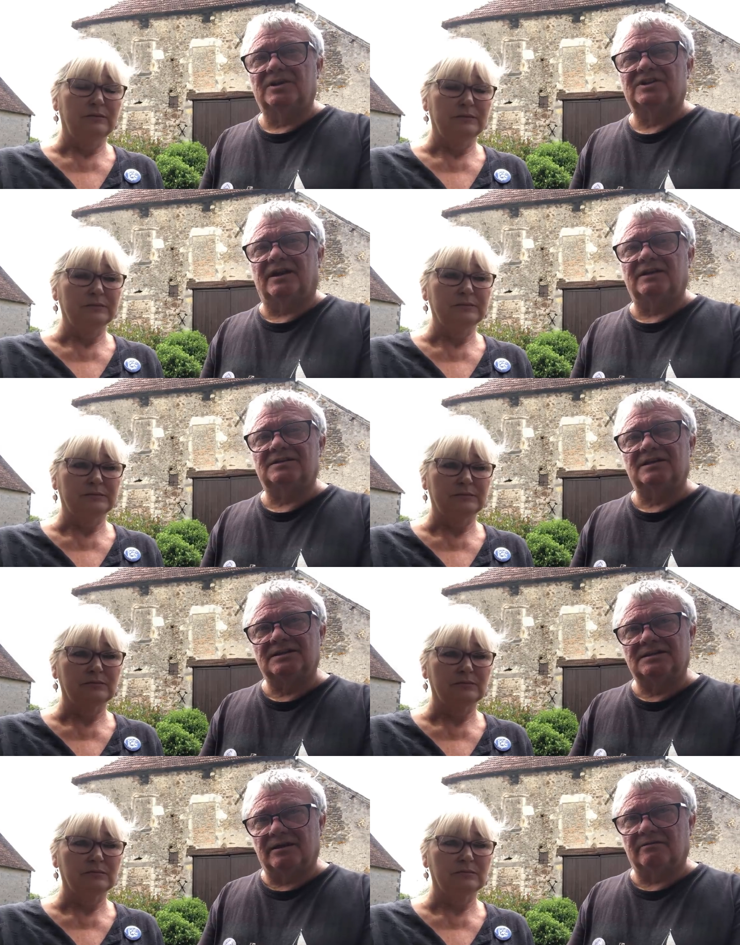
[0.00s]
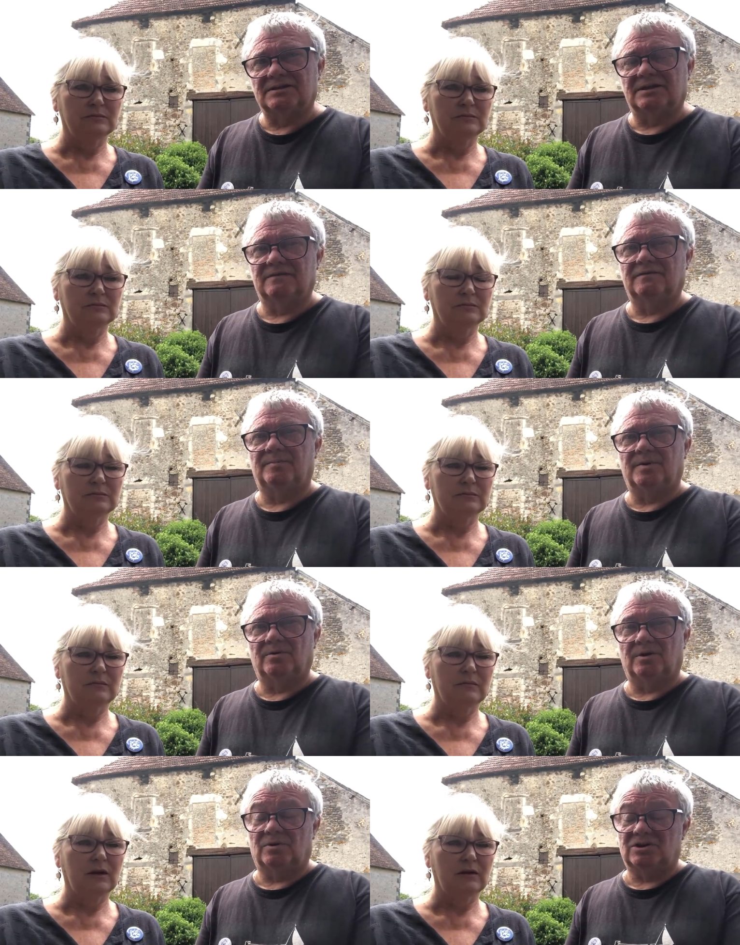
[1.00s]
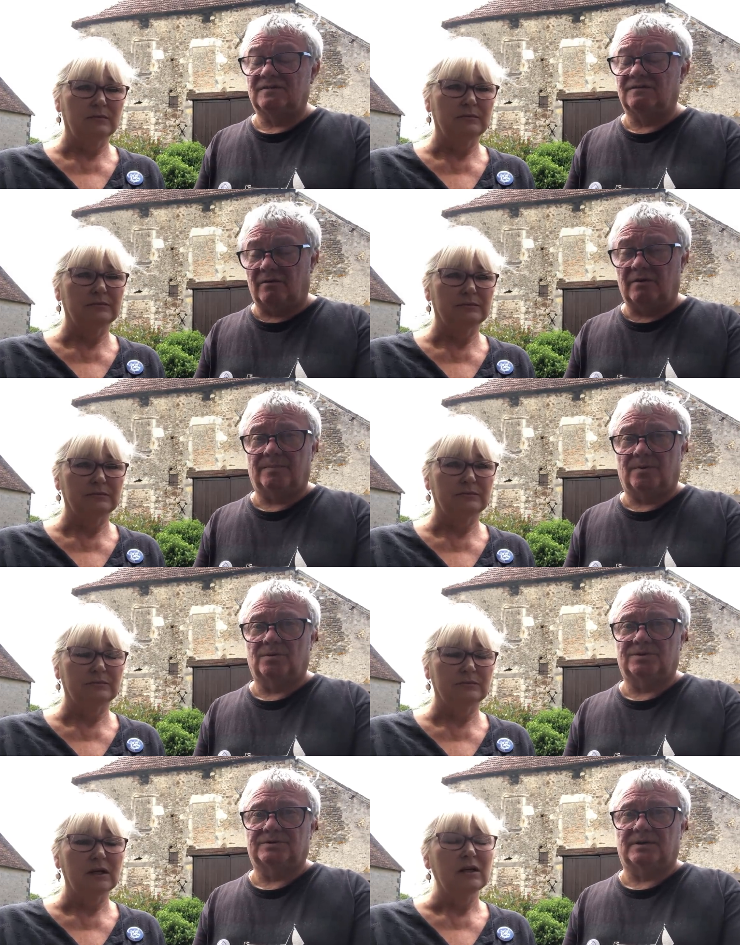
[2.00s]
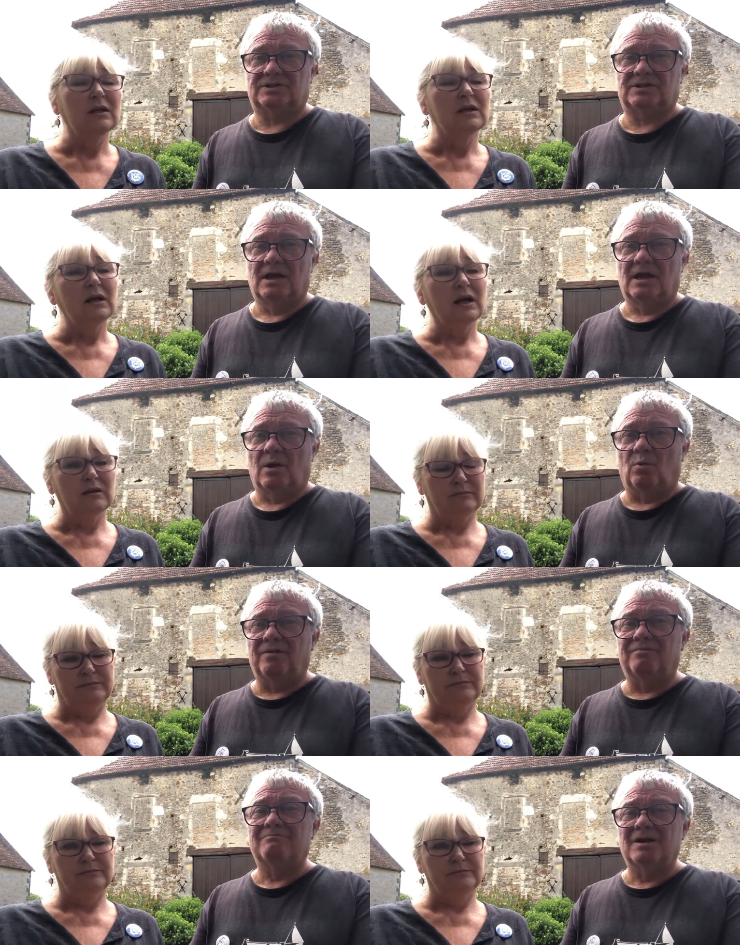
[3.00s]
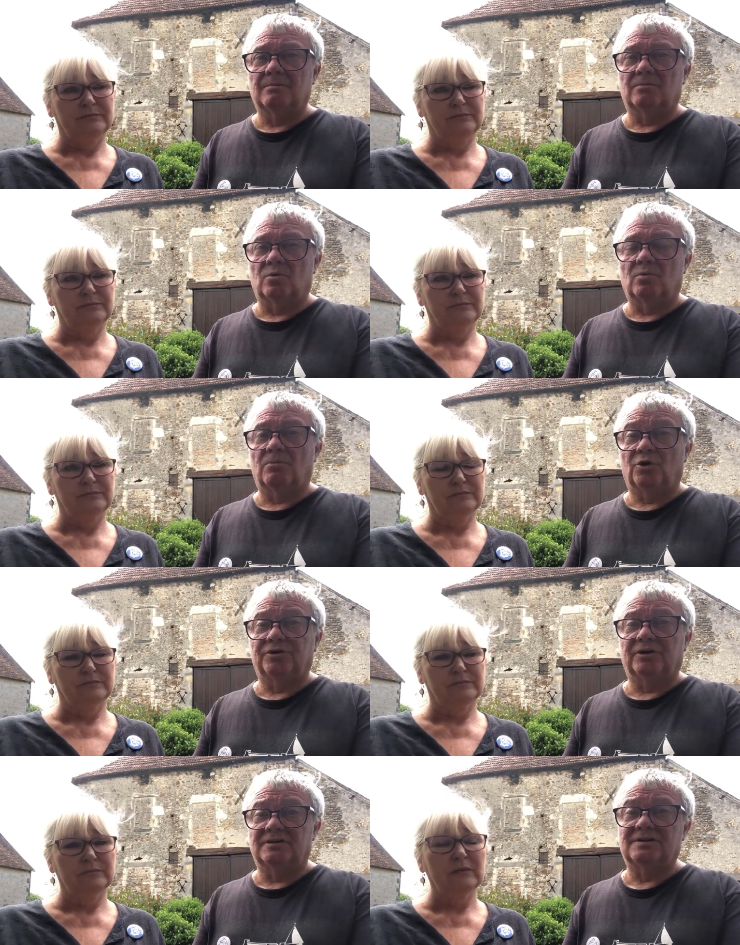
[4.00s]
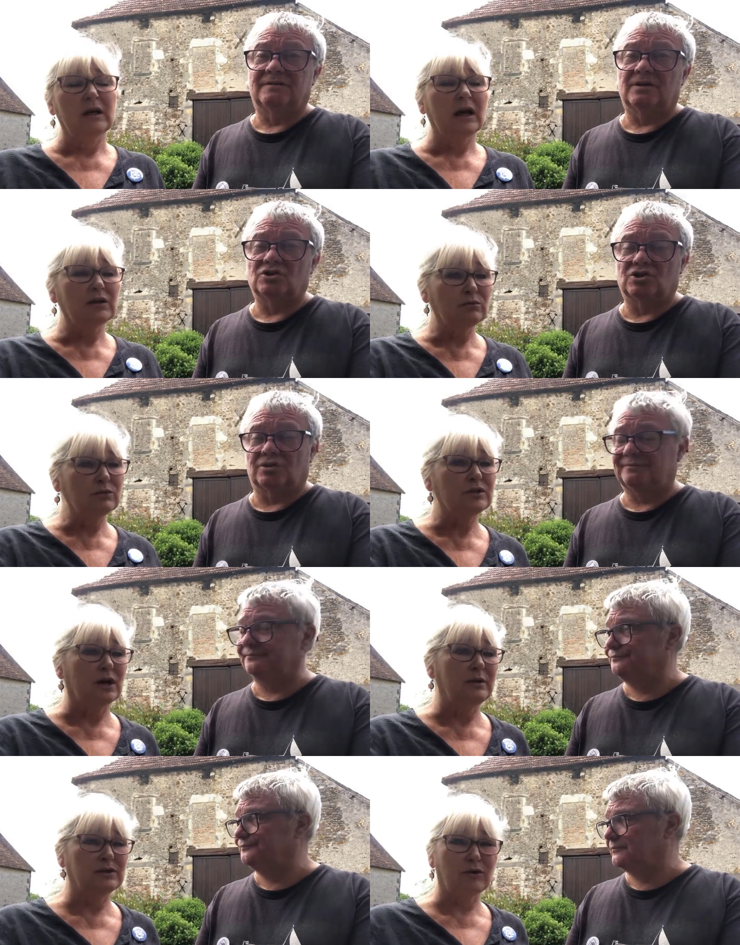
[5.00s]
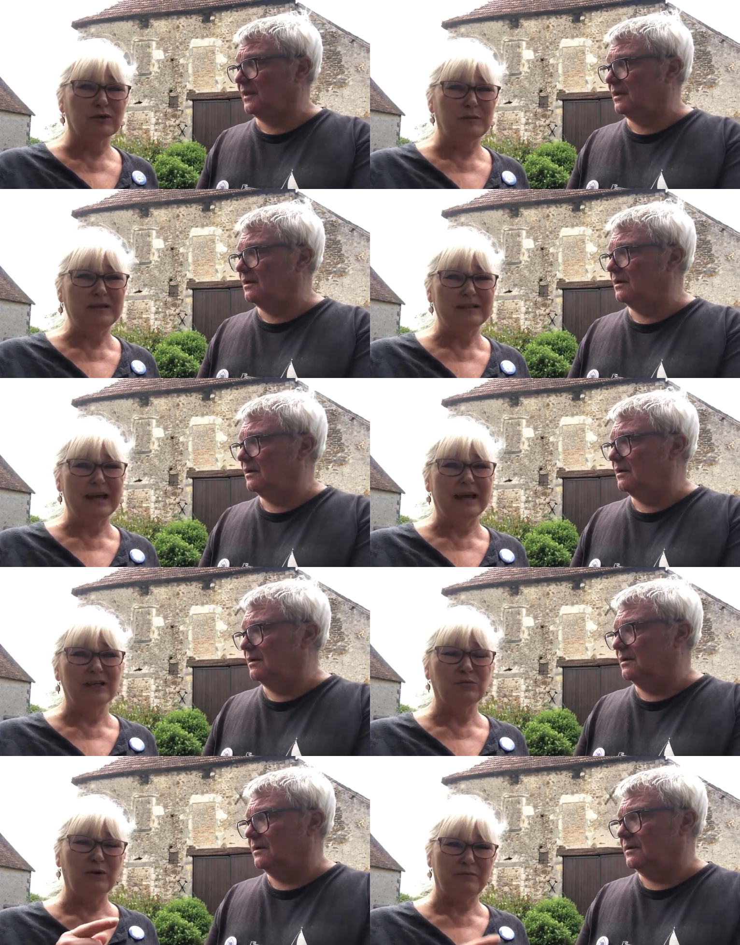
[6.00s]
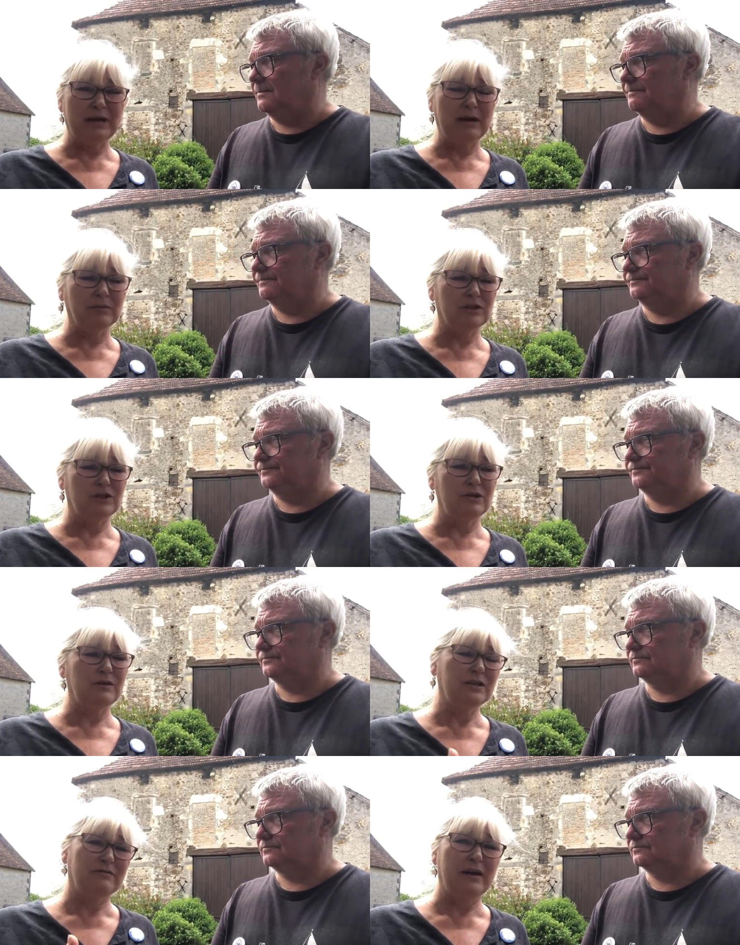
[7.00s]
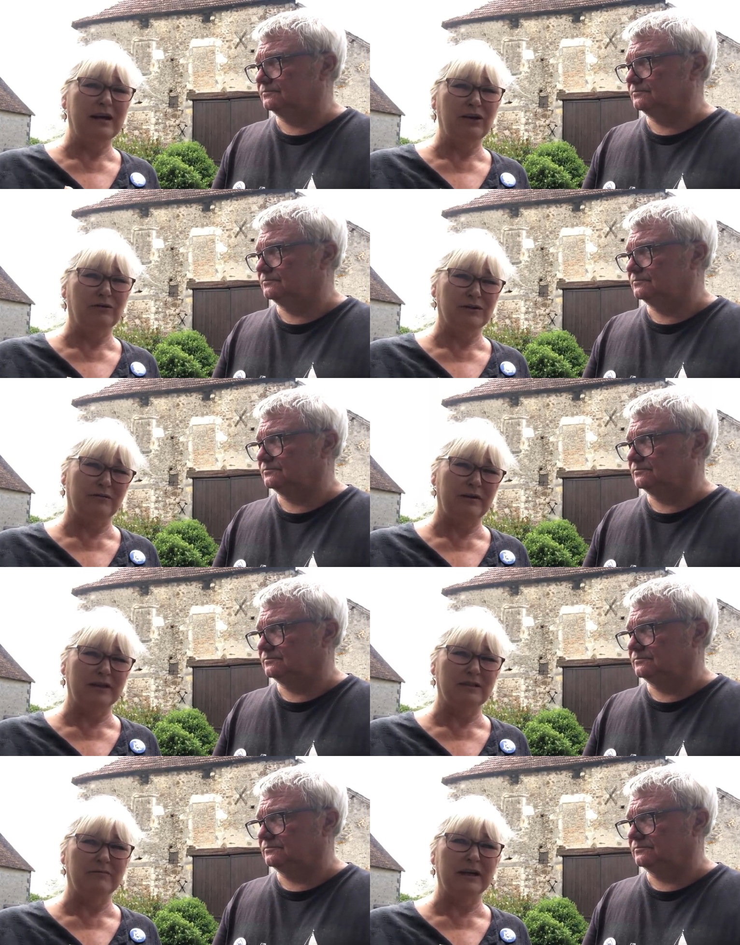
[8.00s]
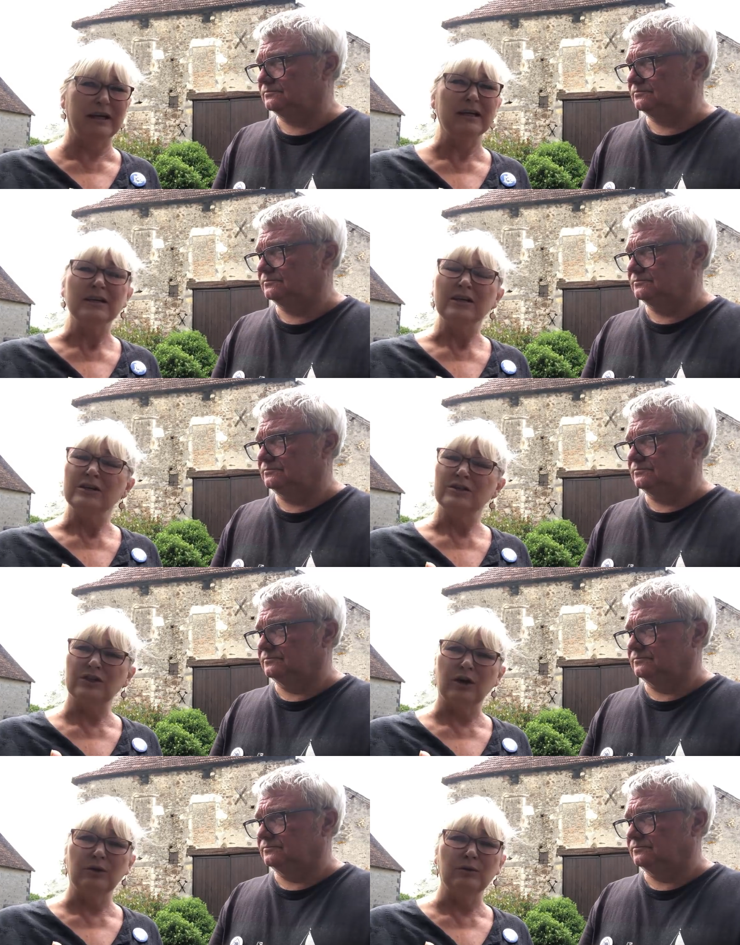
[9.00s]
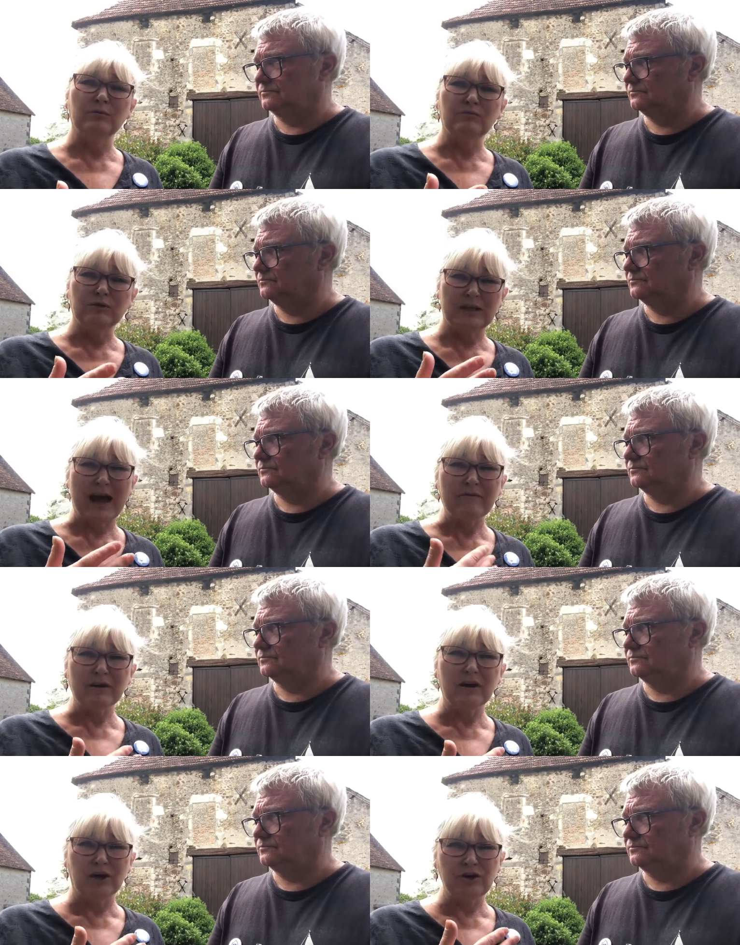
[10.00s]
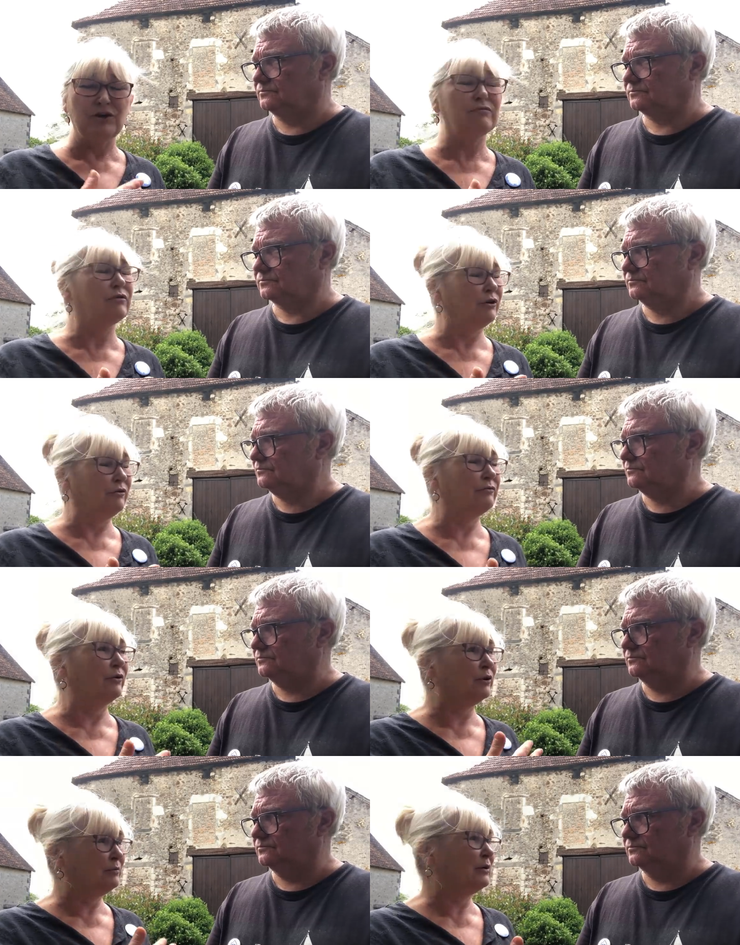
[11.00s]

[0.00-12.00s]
Speaker 1: retains the integrity of the building, which is very important to us, with minimal modern intervention. And also, it's
Speaker 2: got to be said, we've been able to do this fairly cost effectively. So to have a, a new roof on a